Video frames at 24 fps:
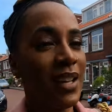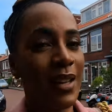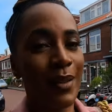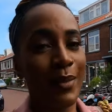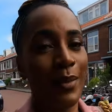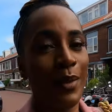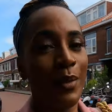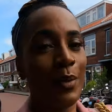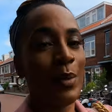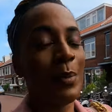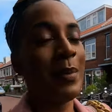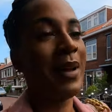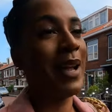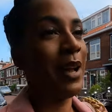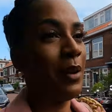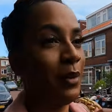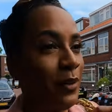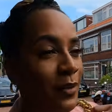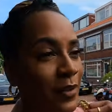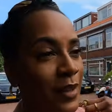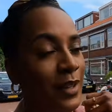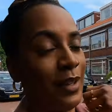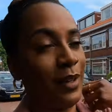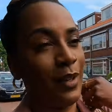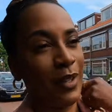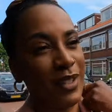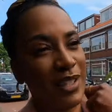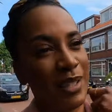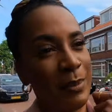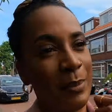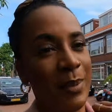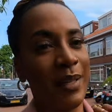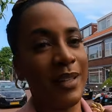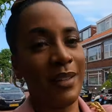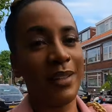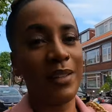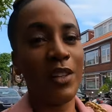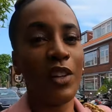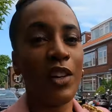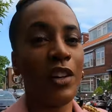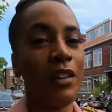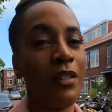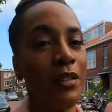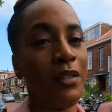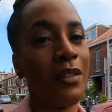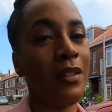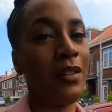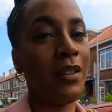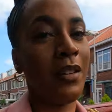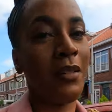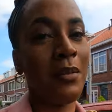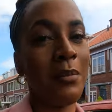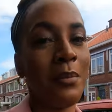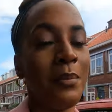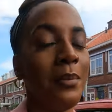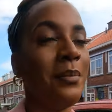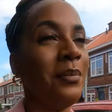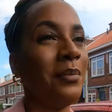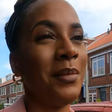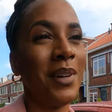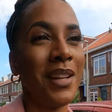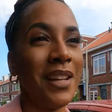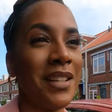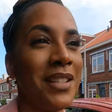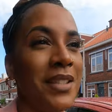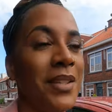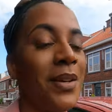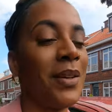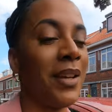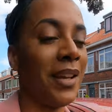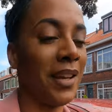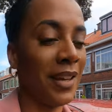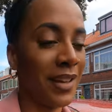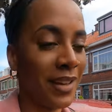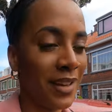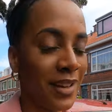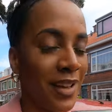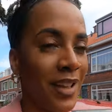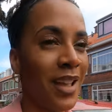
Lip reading: I feel like my outfit, it looks a bit underdone, but it's okay.